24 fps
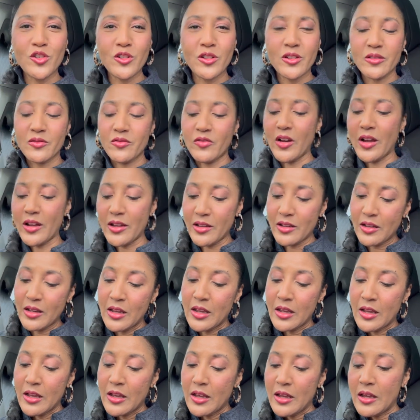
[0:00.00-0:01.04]
your good fight?
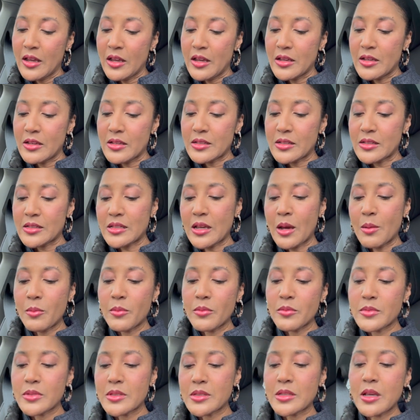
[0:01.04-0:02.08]

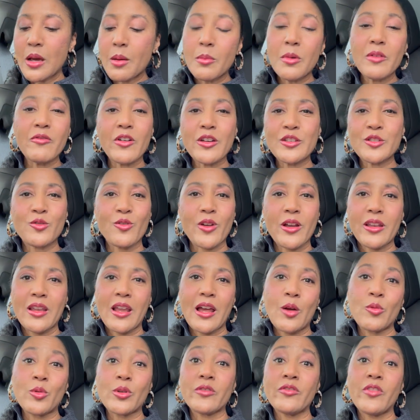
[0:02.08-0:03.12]
Some of us right
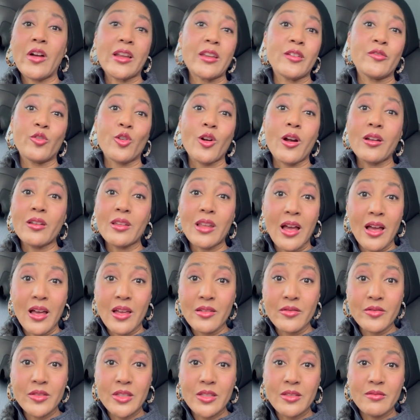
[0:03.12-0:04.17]
now, we're fighting for our
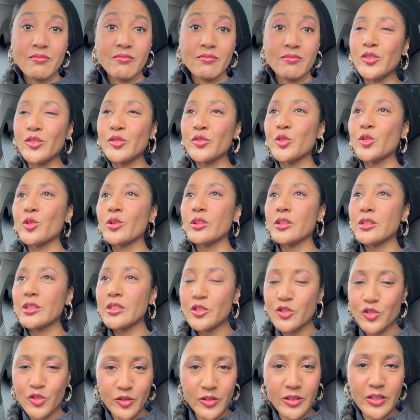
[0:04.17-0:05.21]
lives. If you're
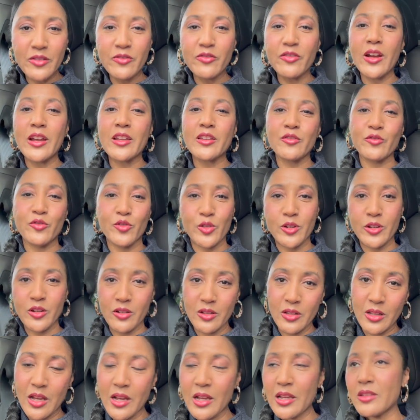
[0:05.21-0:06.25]
literally fighting for
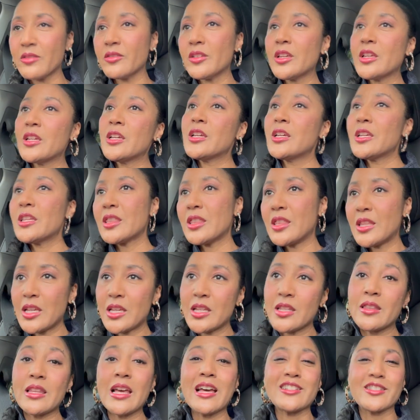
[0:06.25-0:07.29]
your life,
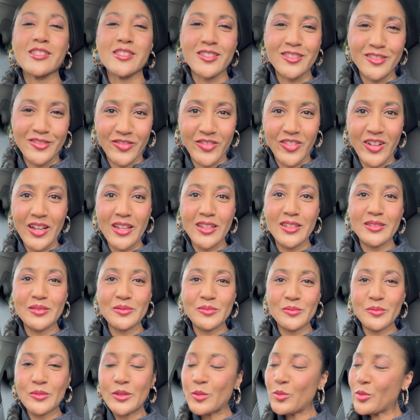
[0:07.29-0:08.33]
then that's a good fight.
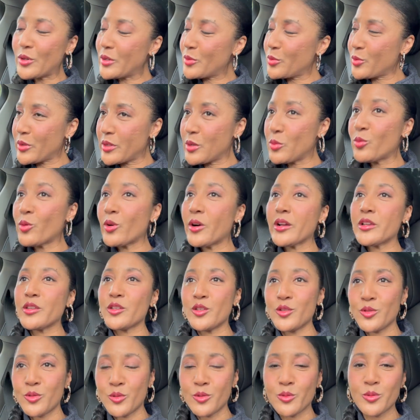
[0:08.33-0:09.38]
We want
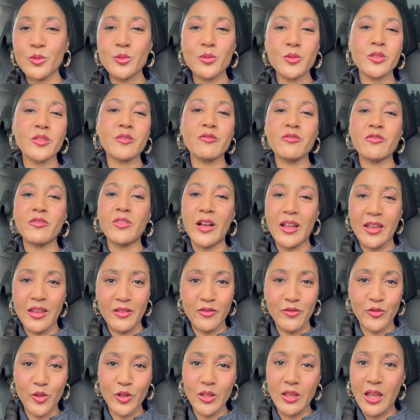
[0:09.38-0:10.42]
you to
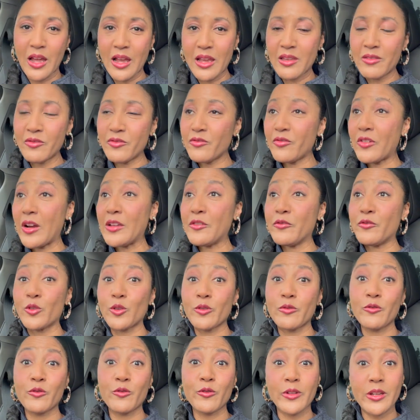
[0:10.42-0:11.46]
fight for life, fight
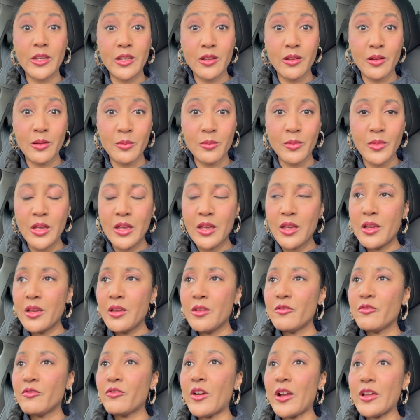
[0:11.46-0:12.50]
for freedom,
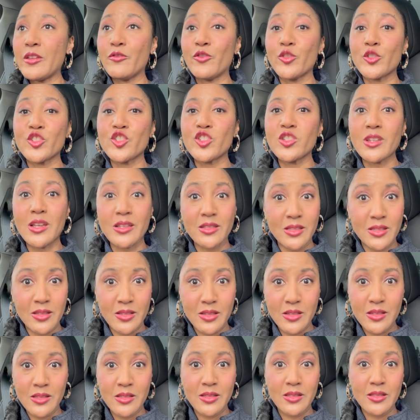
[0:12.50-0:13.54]
fight for
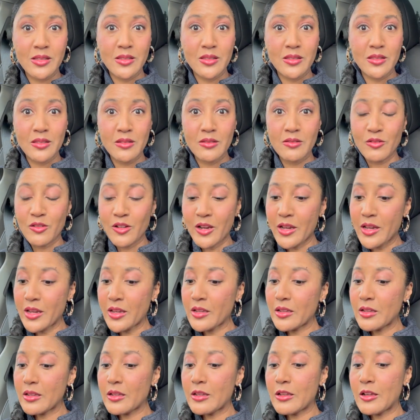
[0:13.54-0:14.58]
justice, right?